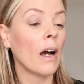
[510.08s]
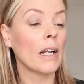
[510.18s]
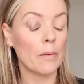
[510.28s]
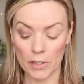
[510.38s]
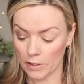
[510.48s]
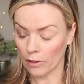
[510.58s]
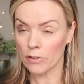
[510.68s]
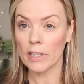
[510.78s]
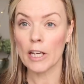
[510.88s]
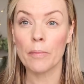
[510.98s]
And I'm just going
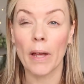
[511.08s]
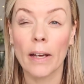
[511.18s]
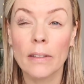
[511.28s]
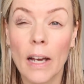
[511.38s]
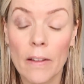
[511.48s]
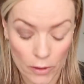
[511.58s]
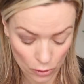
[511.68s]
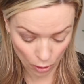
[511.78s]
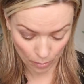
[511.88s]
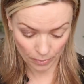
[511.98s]
to keep that at the
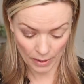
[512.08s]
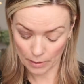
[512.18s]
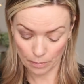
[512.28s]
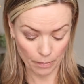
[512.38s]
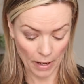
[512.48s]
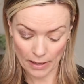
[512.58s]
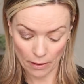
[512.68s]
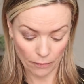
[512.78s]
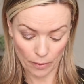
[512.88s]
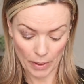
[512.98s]
top. That's
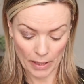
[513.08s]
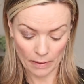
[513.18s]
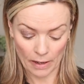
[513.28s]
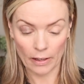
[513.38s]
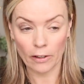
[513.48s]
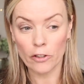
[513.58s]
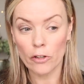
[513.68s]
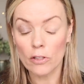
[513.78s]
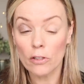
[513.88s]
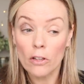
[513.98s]
enough for me. And I'm going to
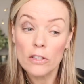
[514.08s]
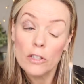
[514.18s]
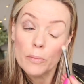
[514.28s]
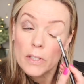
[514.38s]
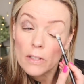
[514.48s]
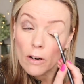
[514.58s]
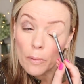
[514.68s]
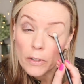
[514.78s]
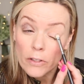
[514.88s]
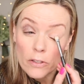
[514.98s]
use lots and lots of mascara.
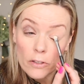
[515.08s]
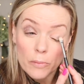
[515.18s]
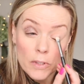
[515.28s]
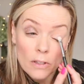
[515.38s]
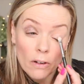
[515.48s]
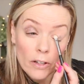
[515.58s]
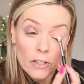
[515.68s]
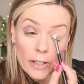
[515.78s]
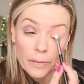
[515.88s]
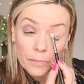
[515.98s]
I'm going to use a new mascara
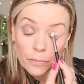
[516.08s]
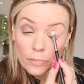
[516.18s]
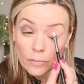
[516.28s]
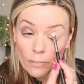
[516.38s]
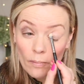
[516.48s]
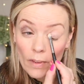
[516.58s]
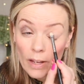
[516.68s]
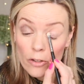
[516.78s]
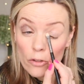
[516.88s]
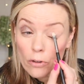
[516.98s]
actually
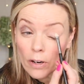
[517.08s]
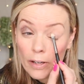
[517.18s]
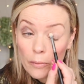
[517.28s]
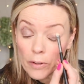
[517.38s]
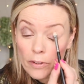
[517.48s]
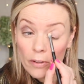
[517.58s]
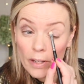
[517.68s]
and try it with you.